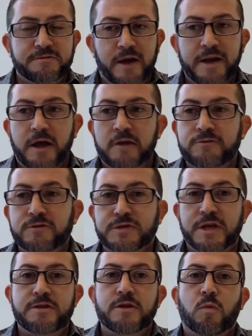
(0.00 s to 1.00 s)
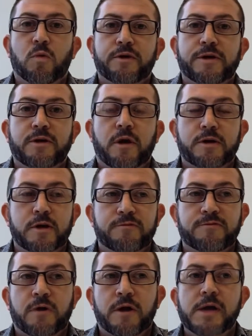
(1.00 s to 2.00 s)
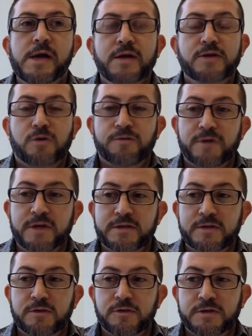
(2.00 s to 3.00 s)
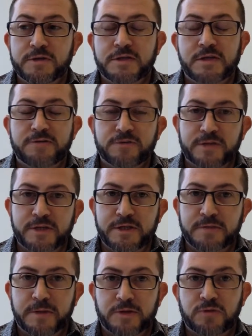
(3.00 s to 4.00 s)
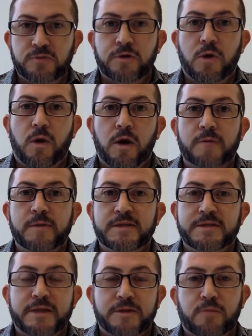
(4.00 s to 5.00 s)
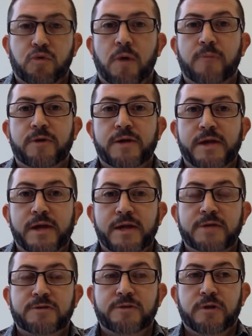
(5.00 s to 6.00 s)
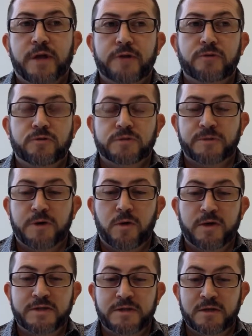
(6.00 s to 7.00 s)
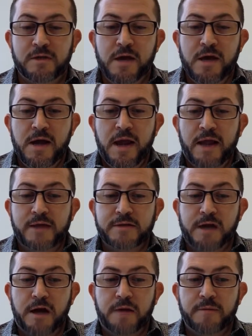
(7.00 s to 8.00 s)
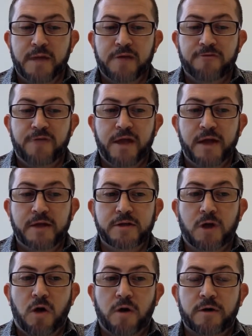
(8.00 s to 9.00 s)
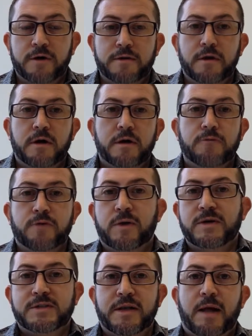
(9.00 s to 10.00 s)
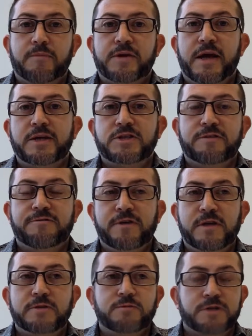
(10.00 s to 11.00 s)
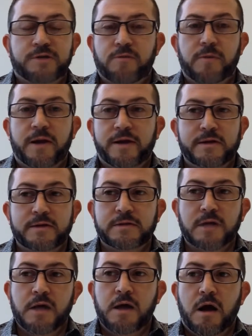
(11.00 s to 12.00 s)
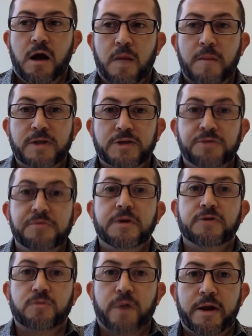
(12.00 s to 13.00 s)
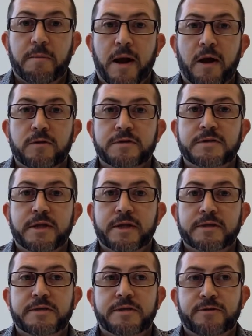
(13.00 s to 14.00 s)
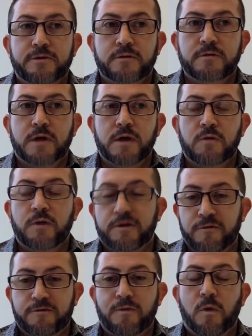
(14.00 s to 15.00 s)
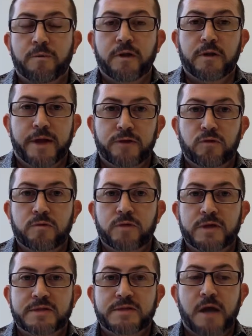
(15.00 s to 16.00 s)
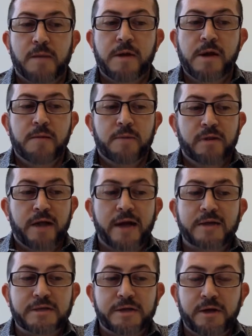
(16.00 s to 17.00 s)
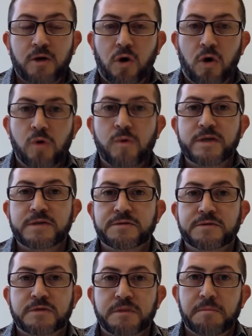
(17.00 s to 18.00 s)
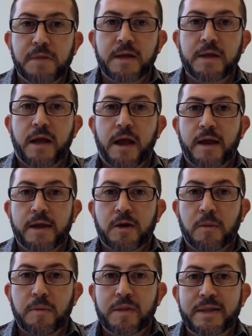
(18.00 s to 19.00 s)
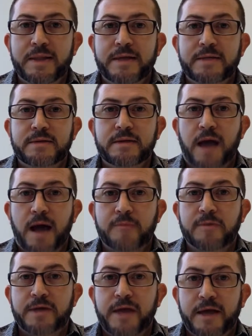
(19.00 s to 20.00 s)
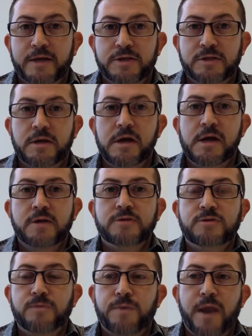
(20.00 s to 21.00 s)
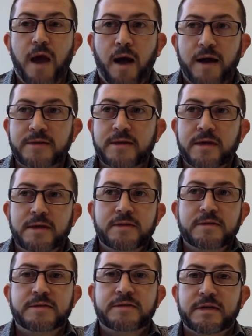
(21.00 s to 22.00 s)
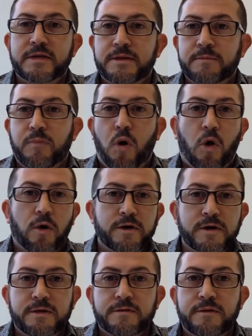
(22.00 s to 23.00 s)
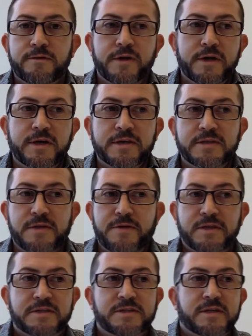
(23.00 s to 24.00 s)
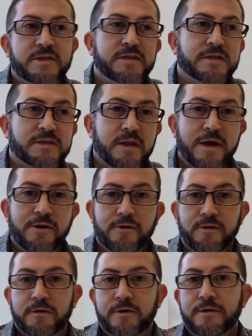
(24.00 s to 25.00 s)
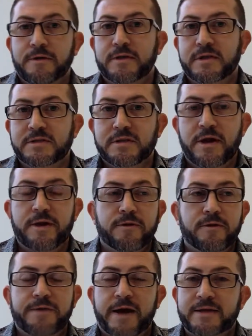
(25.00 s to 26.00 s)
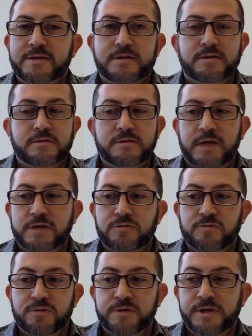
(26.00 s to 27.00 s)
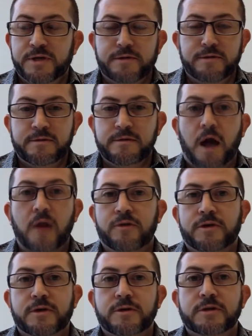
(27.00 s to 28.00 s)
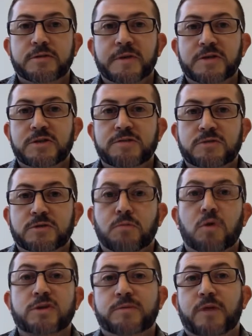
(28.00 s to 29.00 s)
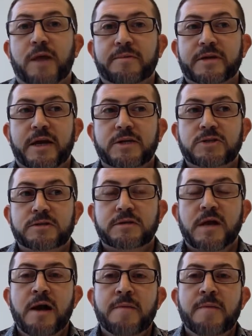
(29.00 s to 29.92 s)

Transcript: Find out if there's anything working on it up front. Don't forget to look to see if there's any special requirements that the property needs or the landlord's requesting. And if they are requesting application fees, which everybody is, make sure you get the right amounts and it's either whatever form the landlord will accept. But lastly, always submit a complete application. Do not send part this and then send this later and then this later. That's really not looking good, especially if there's multiple applications.